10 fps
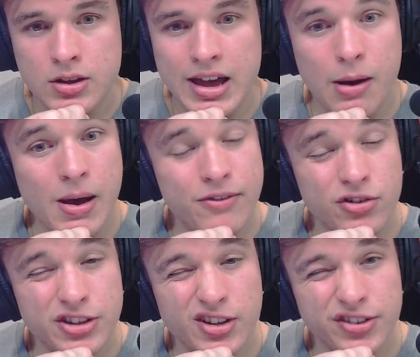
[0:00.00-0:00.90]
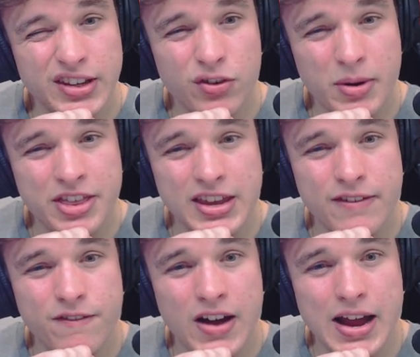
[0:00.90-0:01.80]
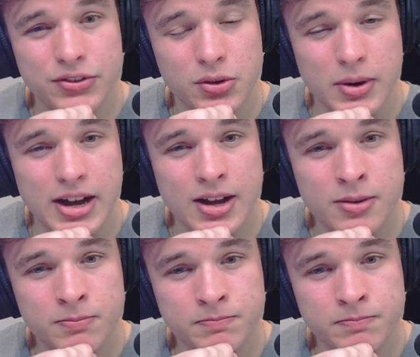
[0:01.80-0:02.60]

However, it does give away the 5 square,